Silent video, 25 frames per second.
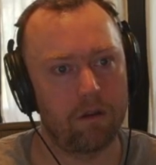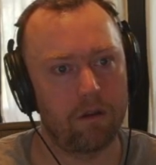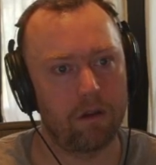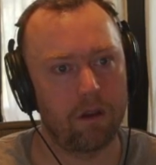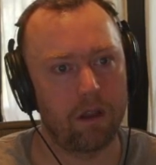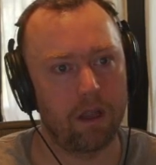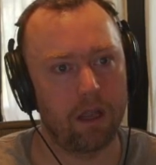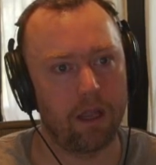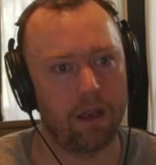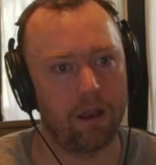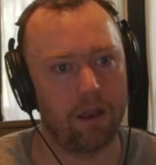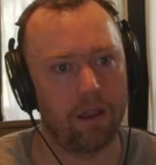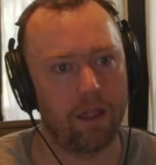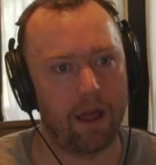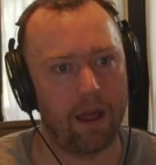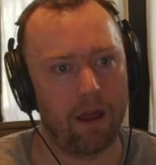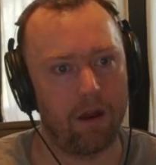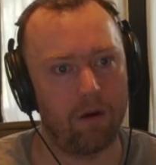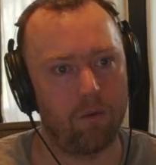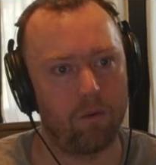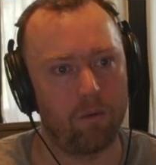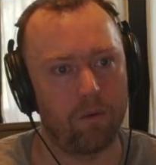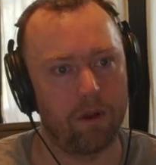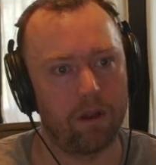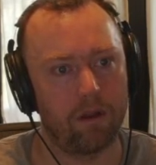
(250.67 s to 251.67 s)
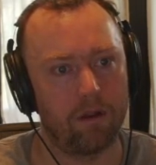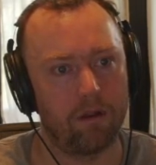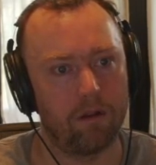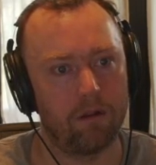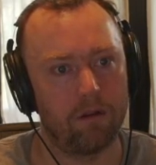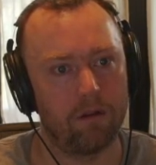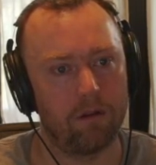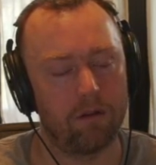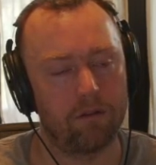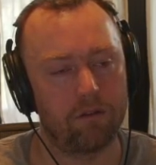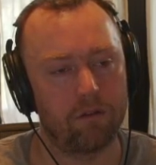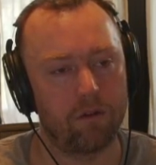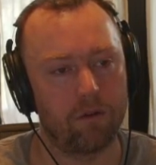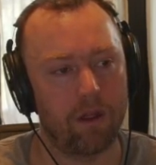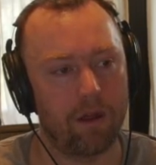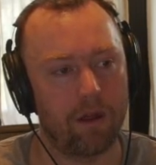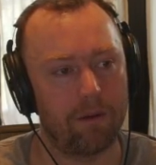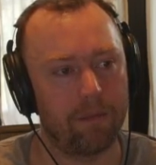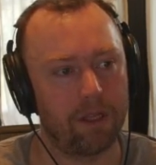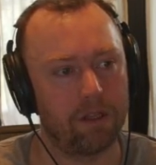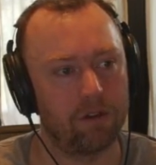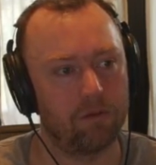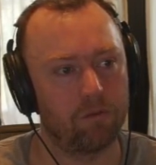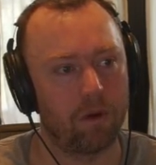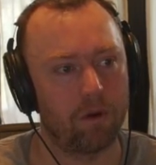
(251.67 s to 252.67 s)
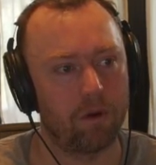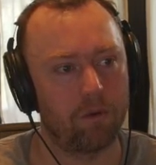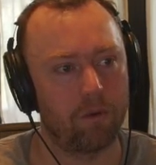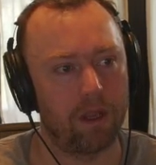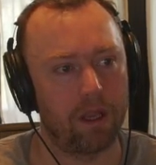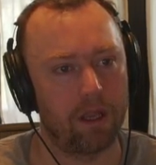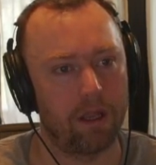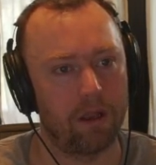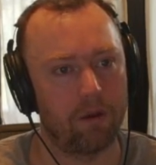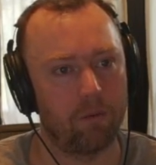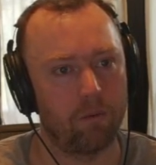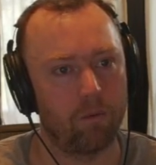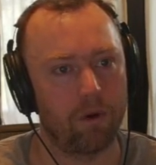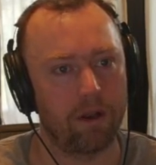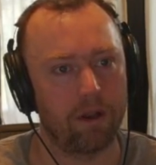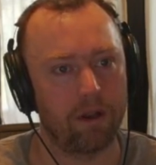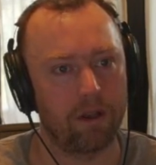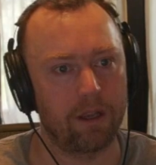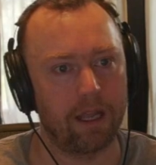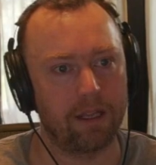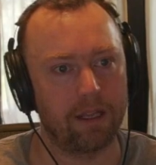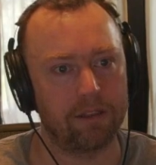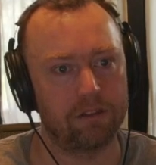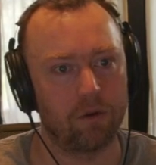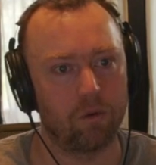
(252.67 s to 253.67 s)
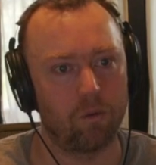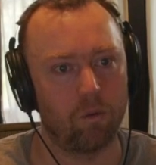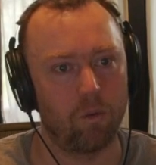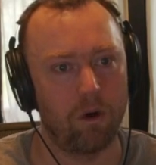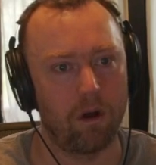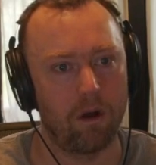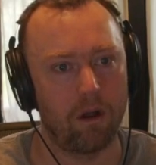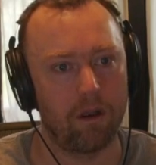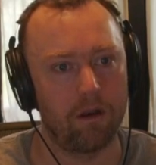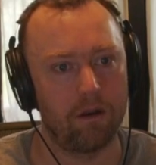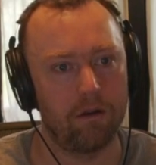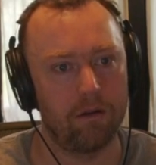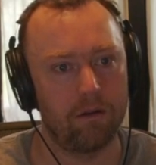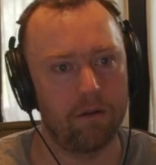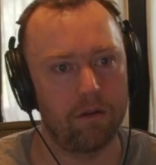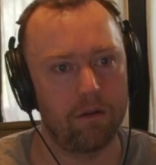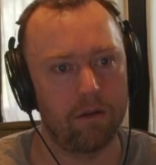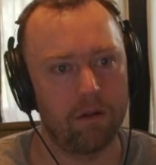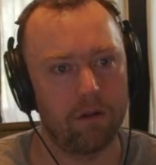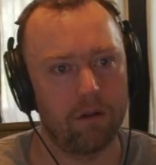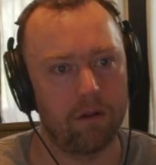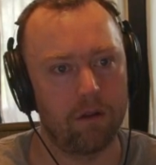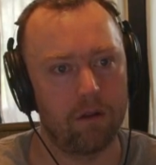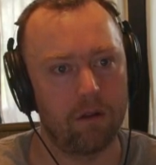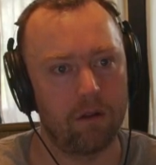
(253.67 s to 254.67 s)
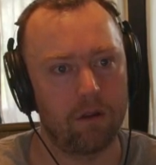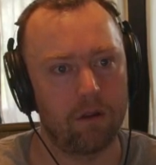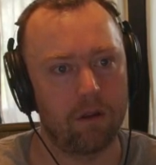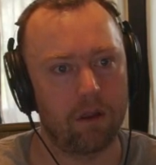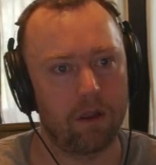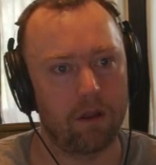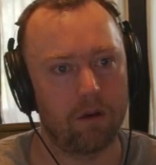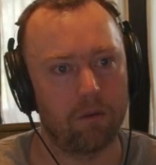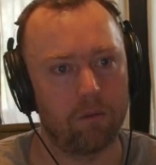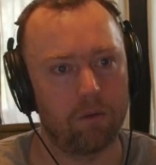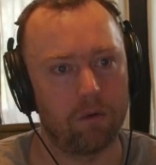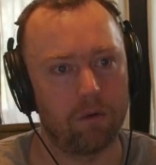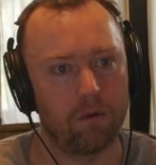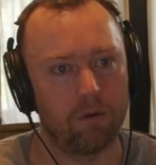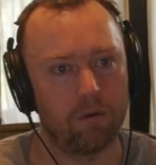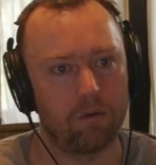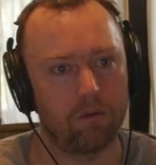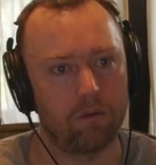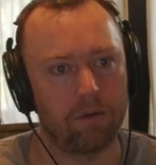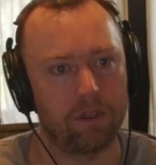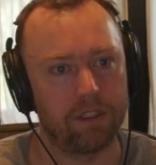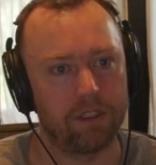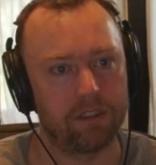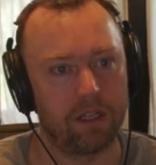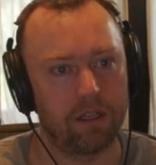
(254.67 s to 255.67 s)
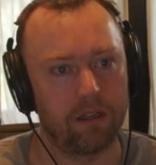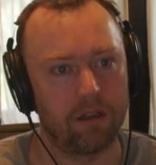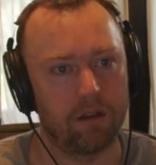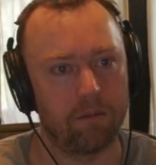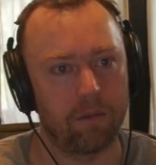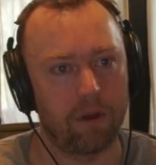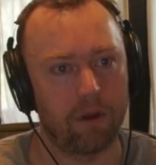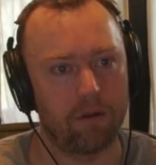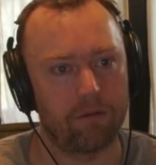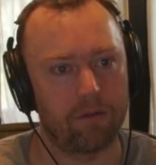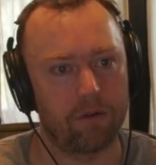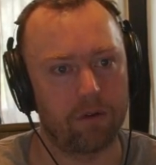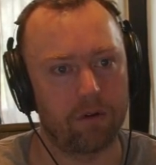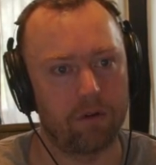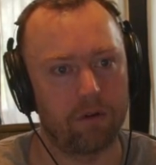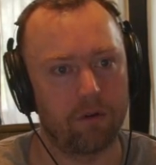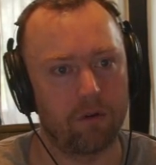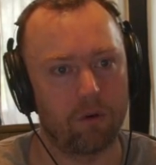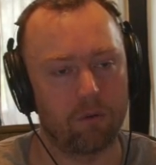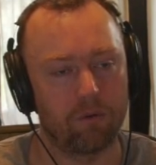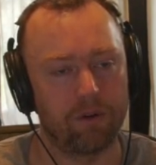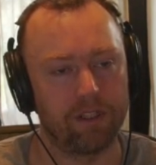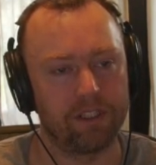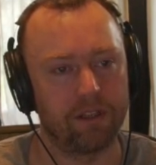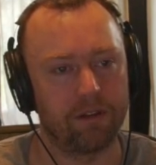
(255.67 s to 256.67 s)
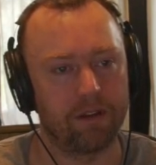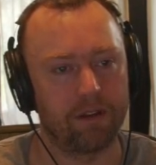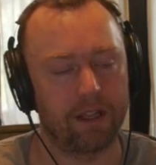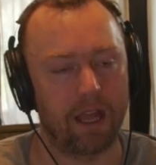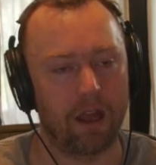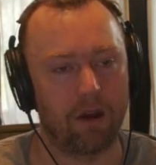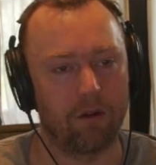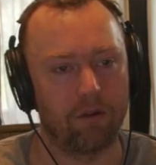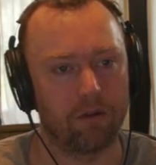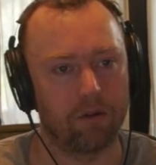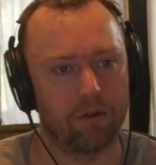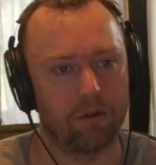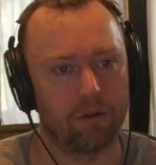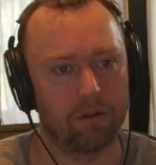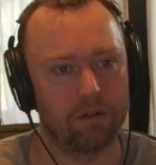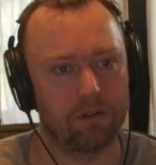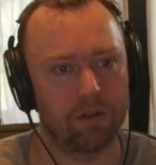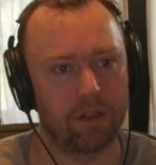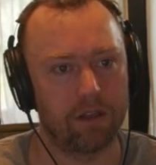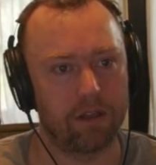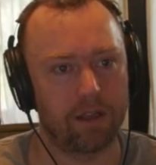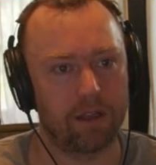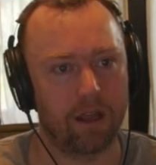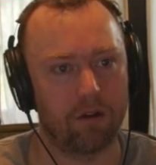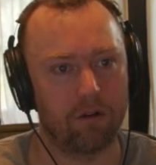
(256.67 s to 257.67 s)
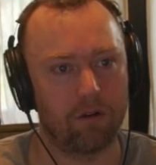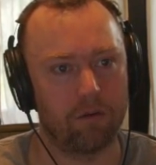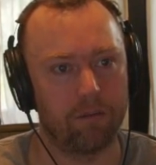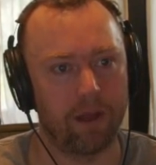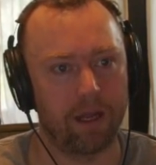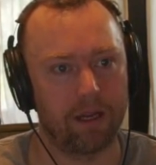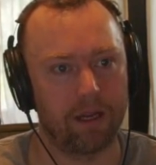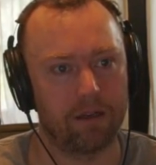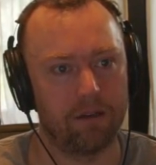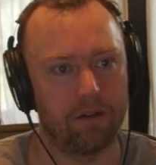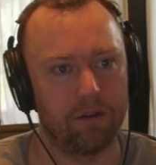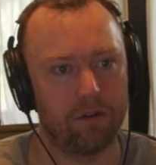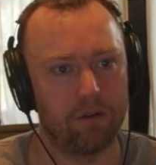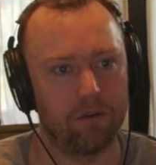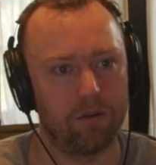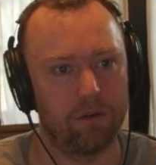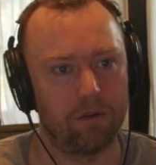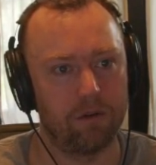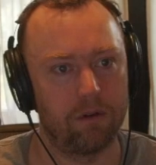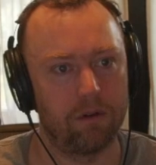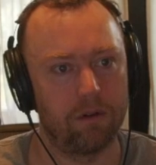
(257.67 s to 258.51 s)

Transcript: And that will, so that means when it gets a 1, it will reset the buffer, or reset the counter, send the counter back to,